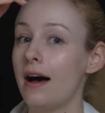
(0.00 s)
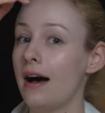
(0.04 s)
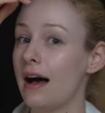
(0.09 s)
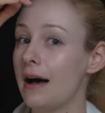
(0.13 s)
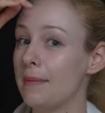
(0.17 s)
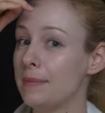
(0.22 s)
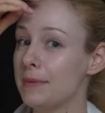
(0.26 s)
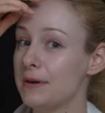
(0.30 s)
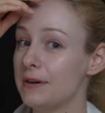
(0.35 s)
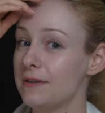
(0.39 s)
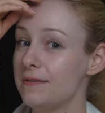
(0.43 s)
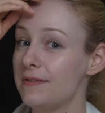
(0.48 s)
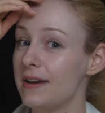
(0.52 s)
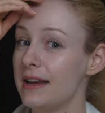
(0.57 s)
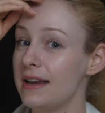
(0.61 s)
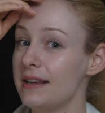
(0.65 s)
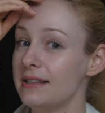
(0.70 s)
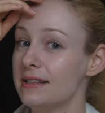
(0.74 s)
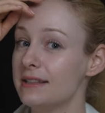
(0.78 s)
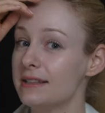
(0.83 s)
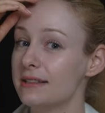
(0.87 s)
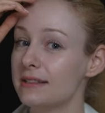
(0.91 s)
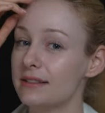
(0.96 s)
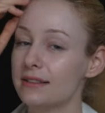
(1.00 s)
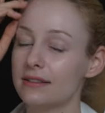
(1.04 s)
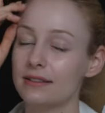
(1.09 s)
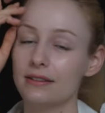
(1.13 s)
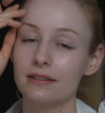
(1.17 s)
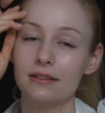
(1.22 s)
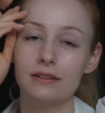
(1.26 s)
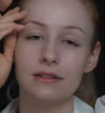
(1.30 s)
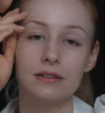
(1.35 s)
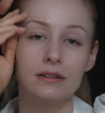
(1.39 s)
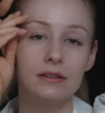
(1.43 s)
Upper face,
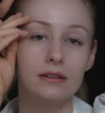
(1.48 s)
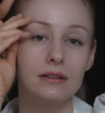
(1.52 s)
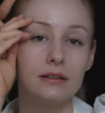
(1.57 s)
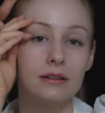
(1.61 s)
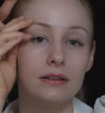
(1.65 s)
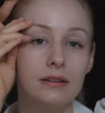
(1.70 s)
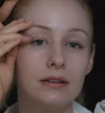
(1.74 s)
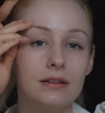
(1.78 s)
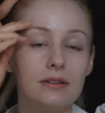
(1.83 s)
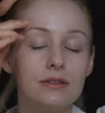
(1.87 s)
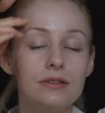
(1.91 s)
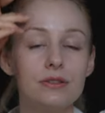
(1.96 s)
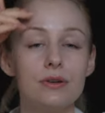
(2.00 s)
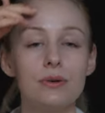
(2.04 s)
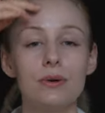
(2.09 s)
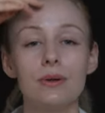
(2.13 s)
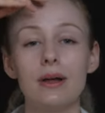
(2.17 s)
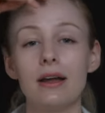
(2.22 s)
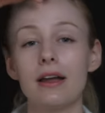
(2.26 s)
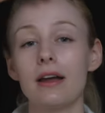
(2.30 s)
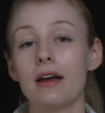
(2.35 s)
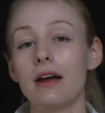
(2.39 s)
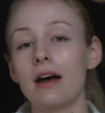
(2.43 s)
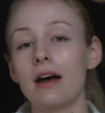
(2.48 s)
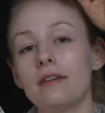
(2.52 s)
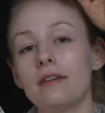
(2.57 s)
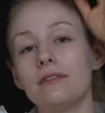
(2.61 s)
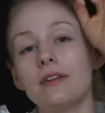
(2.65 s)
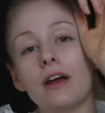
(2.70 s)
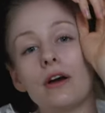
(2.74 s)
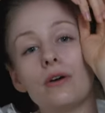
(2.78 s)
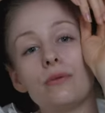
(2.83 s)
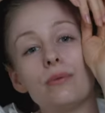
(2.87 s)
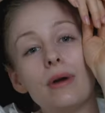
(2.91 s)
so like
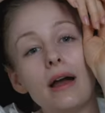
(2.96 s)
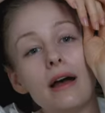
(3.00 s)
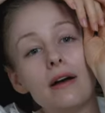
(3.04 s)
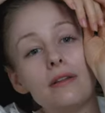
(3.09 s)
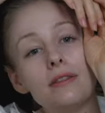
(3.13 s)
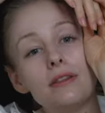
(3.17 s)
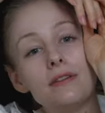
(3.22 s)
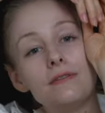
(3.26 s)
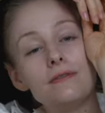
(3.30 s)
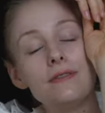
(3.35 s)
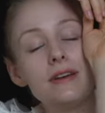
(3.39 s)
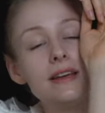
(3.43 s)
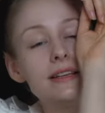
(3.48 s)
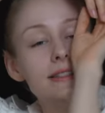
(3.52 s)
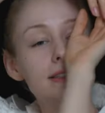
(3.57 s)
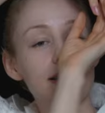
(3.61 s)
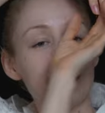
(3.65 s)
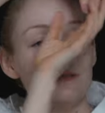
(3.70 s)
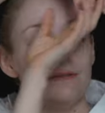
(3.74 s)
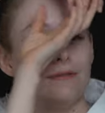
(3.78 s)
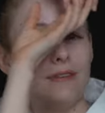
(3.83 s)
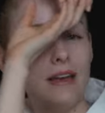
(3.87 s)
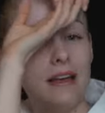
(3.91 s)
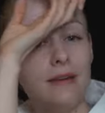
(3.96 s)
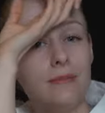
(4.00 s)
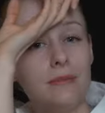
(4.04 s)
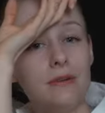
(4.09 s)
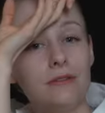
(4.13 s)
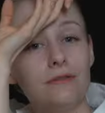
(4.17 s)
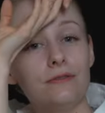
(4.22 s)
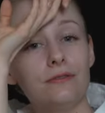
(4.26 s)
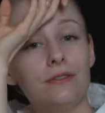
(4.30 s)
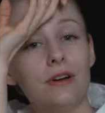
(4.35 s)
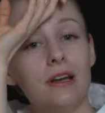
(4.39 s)
of like around the face, like
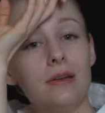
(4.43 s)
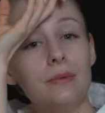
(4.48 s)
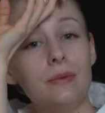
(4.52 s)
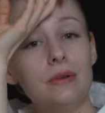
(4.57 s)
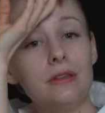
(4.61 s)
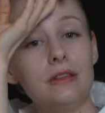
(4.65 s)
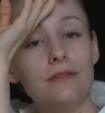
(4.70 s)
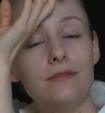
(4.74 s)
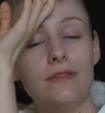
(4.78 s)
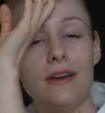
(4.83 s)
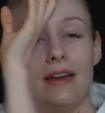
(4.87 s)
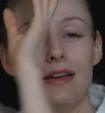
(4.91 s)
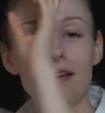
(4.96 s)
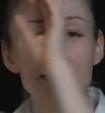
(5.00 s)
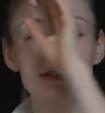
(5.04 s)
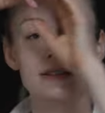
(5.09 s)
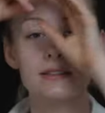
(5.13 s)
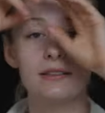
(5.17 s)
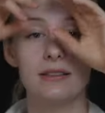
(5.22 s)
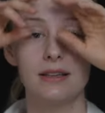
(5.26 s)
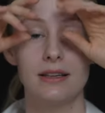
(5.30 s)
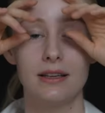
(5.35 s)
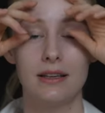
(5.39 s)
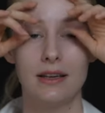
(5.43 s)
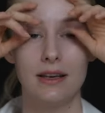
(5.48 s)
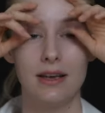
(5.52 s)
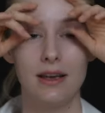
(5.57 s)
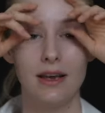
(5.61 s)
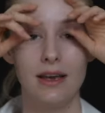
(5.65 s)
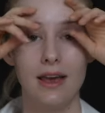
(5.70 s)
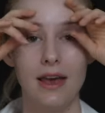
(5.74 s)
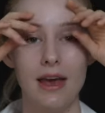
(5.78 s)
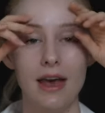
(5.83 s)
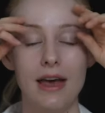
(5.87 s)
frame, framing the face.
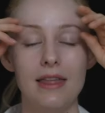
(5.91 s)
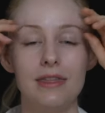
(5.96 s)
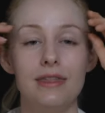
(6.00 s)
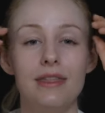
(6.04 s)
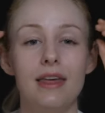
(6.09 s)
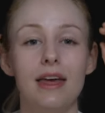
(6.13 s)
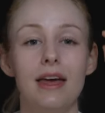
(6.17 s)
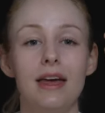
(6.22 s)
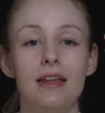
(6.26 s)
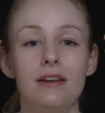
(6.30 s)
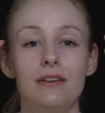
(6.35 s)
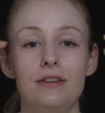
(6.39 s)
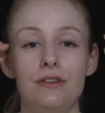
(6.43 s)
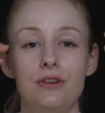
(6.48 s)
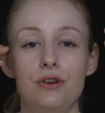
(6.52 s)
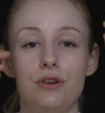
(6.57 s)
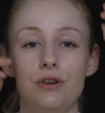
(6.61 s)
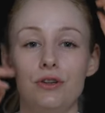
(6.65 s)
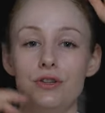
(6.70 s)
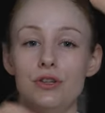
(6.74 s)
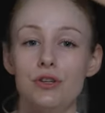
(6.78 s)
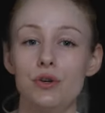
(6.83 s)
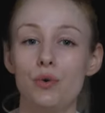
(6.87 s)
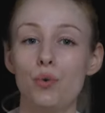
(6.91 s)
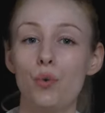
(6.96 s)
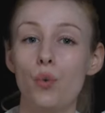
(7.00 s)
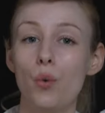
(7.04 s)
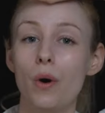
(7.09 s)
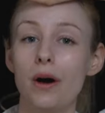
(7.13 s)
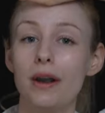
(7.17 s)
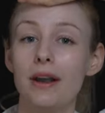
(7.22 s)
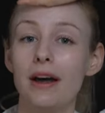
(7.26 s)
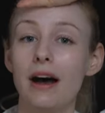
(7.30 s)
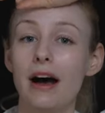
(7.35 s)
And then you can do
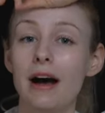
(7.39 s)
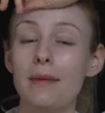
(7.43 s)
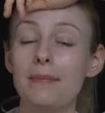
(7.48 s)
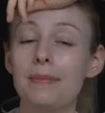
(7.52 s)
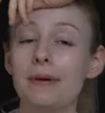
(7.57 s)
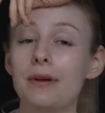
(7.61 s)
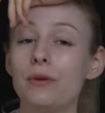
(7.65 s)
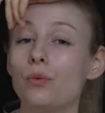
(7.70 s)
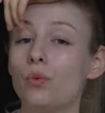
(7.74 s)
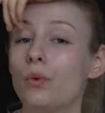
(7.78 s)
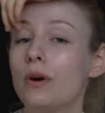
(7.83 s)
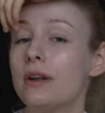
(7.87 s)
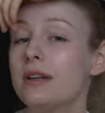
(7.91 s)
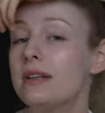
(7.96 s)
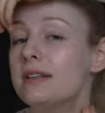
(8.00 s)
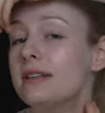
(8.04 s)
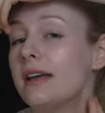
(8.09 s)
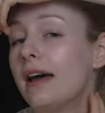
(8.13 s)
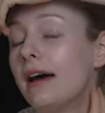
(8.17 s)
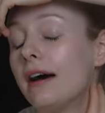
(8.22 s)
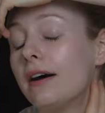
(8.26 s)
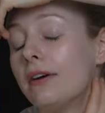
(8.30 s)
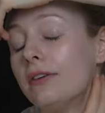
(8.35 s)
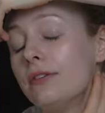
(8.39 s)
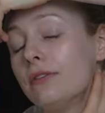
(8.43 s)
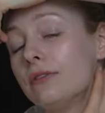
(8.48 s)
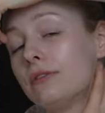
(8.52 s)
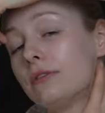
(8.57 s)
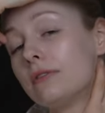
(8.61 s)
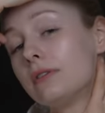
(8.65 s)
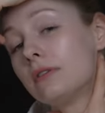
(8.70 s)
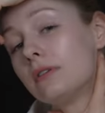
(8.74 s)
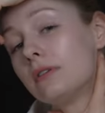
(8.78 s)
one up and one down.